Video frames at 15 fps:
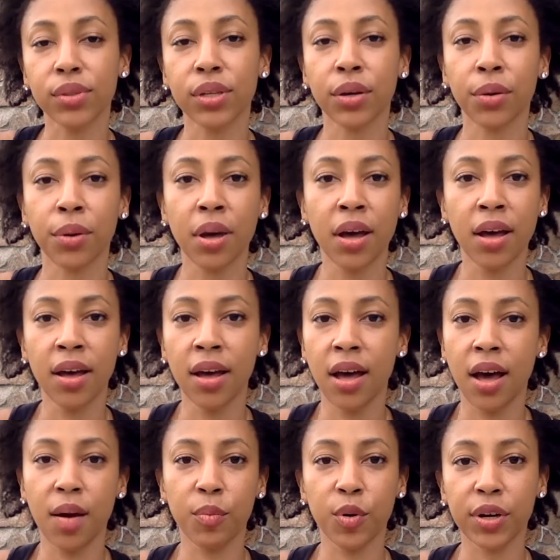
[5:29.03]
So
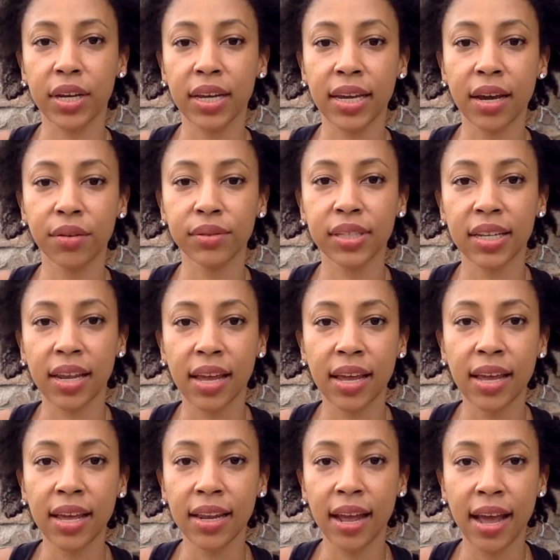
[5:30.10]
I'm working out
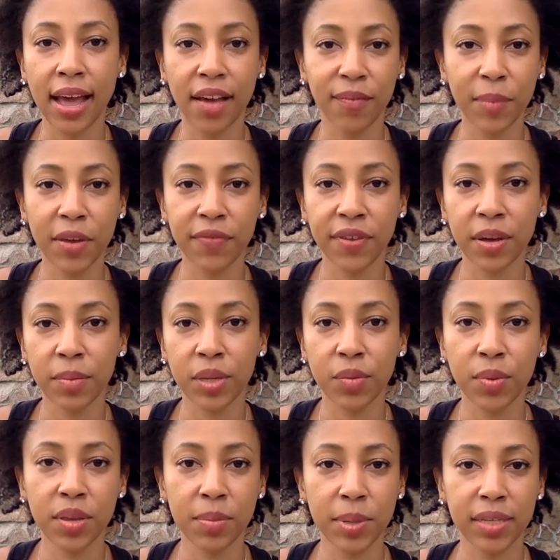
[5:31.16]
today and I have my family
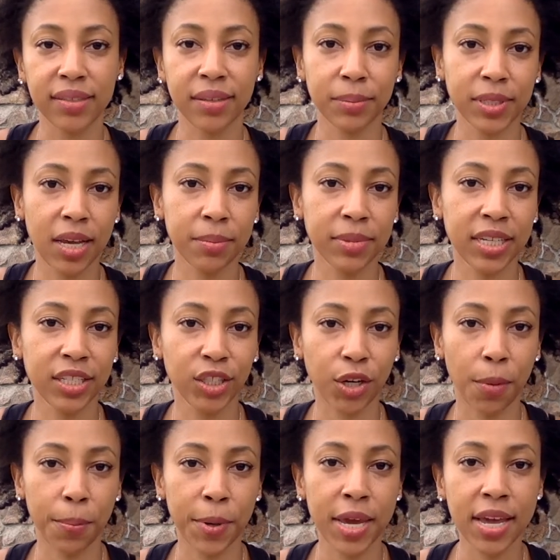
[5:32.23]
with me. Sometimes they
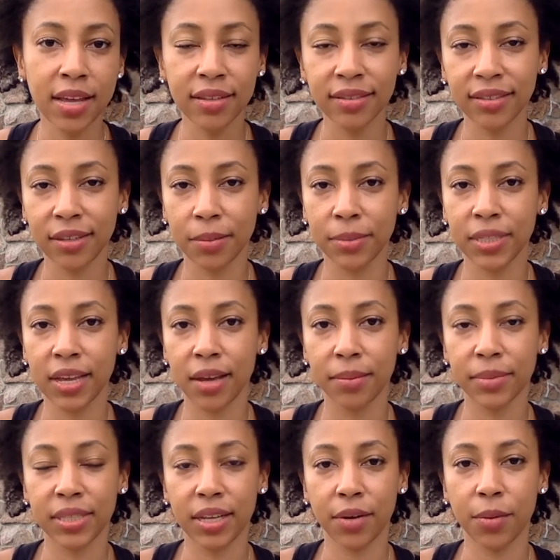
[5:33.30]
jump in,
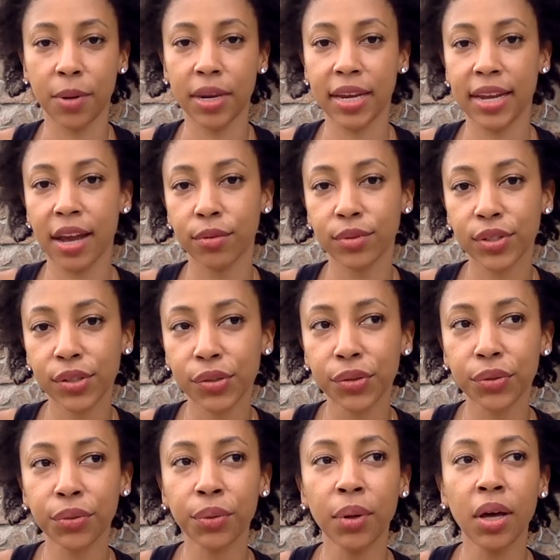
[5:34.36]
sometimes they're working out too.